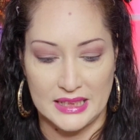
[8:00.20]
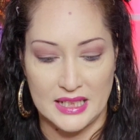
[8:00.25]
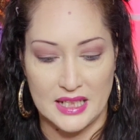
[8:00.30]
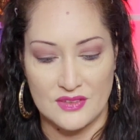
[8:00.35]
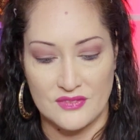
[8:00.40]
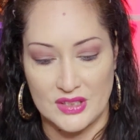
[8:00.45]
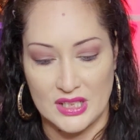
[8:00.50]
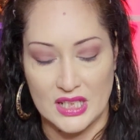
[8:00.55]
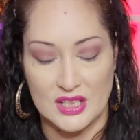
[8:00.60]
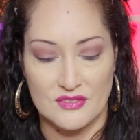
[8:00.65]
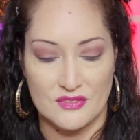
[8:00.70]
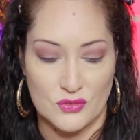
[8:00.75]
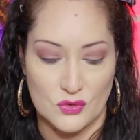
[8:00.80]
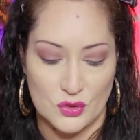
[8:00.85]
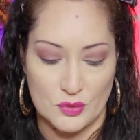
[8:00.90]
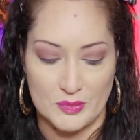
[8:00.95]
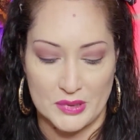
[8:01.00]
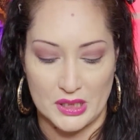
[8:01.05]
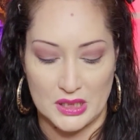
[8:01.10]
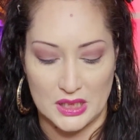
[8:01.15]
and vegan
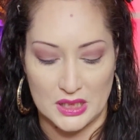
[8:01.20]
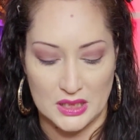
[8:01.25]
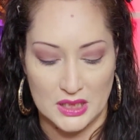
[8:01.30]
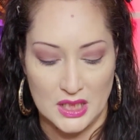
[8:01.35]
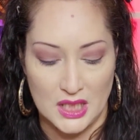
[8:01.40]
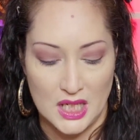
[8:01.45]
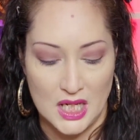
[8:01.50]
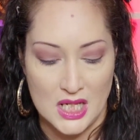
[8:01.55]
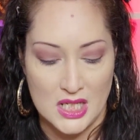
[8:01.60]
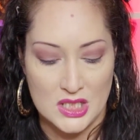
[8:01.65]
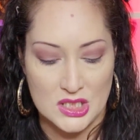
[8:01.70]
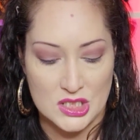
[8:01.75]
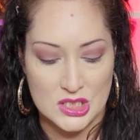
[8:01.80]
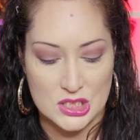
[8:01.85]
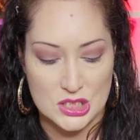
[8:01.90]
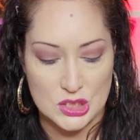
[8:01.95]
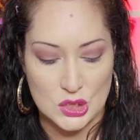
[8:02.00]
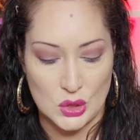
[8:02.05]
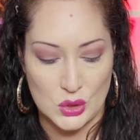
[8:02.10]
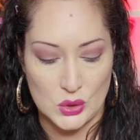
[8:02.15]
formula.
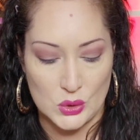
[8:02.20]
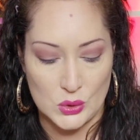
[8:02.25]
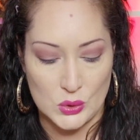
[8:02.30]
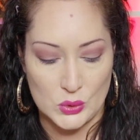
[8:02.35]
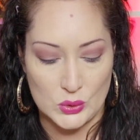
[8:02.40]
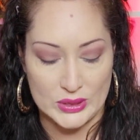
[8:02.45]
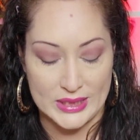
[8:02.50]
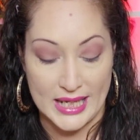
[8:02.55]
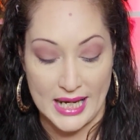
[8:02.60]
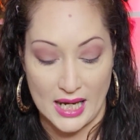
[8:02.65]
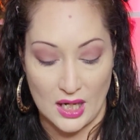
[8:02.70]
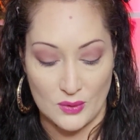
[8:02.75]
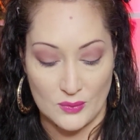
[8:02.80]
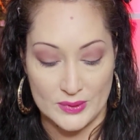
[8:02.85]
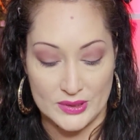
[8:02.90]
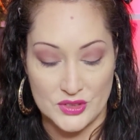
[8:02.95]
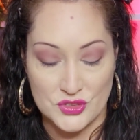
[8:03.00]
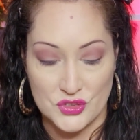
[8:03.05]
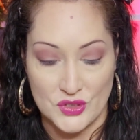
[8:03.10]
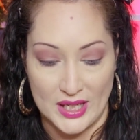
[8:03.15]
So yeah, I
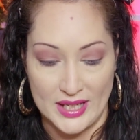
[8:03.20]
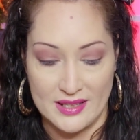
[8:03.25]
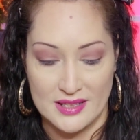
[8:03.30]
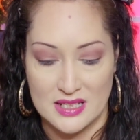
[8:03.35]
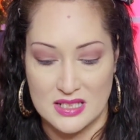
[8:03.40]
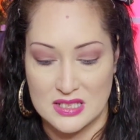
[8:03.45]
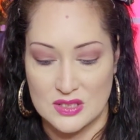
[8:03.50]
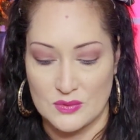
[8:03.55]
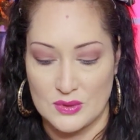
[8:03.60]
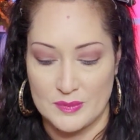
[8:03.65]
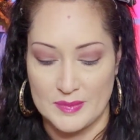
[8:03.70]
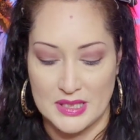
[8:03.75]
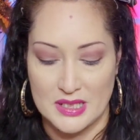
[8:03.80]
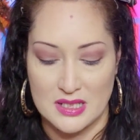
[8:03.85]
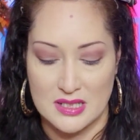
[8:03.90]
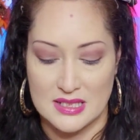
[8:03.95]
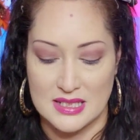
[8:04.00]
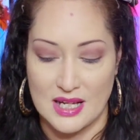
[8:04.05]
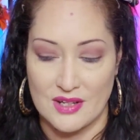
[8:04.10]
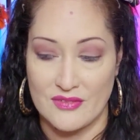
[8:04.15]
want to try this one
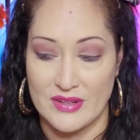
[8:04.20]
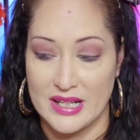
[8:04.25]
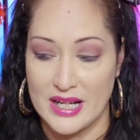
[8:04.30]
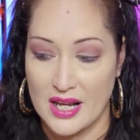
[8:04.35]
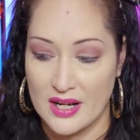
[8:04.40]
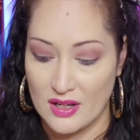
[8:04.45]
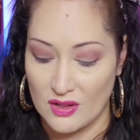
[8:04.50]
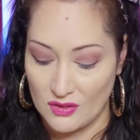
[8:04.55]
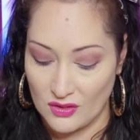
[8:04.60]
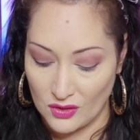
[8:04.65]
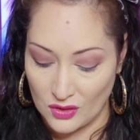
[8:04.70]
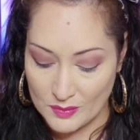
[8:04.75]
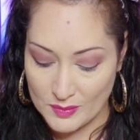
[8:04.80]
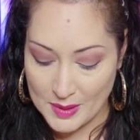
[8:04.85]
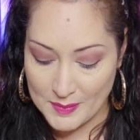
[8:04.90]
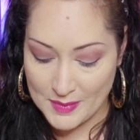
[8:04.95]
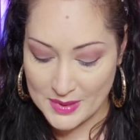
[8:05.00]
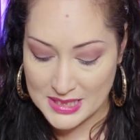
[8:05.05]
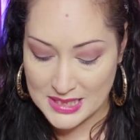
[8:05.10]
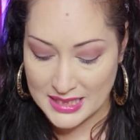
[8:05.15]
because I ran out of all my
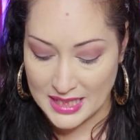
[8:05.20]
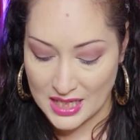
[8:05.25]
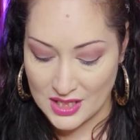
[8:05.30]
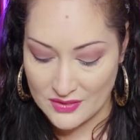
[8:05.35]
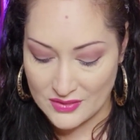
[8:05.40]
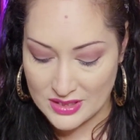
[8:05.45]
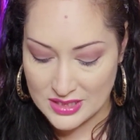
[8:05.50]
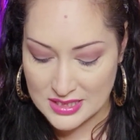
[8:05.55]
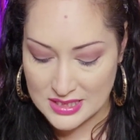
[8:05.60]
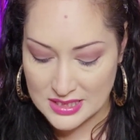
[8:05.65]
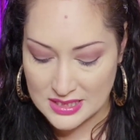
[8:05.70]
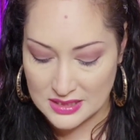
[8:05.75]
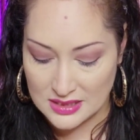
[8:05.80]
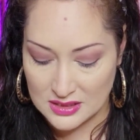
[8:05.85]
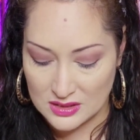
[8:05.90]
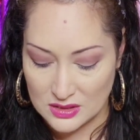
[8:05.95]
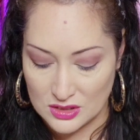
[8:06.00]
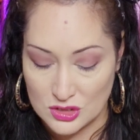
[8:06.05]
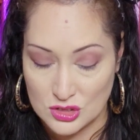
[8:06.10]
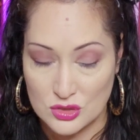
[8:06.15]
mascaras.
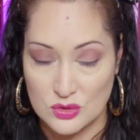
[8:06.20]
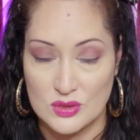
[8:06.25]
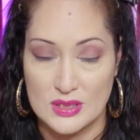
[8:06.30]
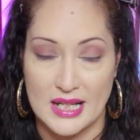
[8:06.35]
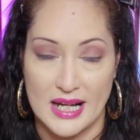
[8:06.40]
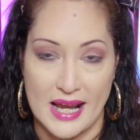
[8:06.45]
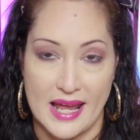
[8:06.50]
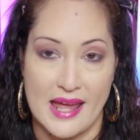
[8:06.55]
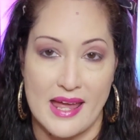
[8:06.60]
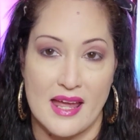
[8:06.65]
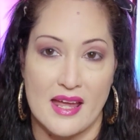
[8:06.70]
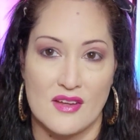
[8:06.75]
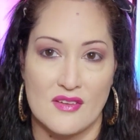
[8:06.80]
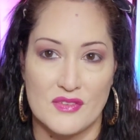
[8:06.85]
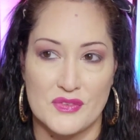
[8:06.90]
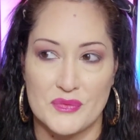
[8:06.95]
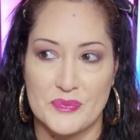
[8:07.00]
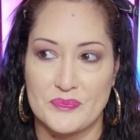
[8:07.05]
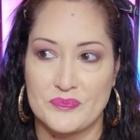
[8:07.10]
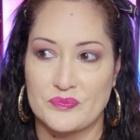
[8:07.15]
The two that I have,
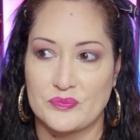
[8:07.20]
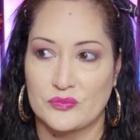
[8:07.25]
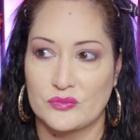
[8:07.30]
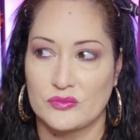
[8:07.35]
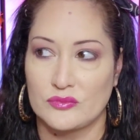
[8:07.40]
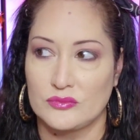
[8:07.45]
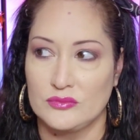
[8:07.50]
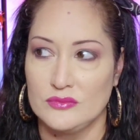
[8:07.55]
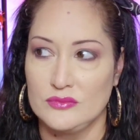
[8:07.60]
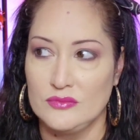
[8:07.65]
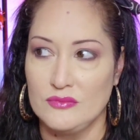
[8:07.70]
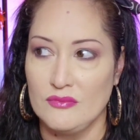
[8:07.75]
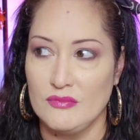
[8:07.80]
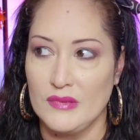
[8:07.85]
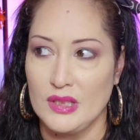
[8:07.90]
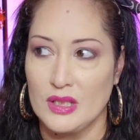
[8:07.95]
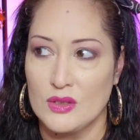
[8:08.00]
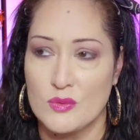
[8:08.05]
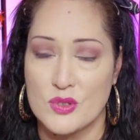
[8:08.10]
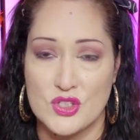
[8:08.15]

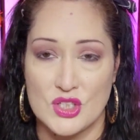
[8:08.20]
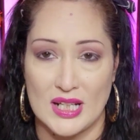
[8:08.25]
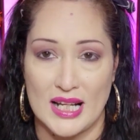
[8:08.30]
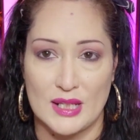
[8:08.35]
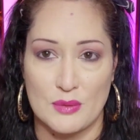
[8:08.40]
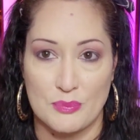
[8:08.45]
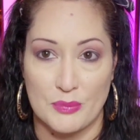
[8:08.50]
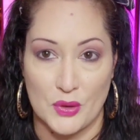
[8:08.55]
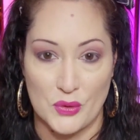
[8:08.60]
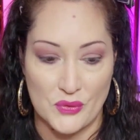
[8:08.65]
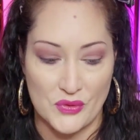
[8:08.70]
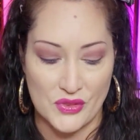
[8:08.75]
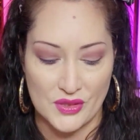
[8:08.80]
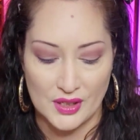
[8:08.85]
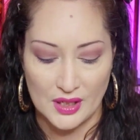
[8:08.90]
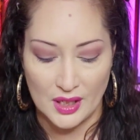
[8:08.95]
which I like both,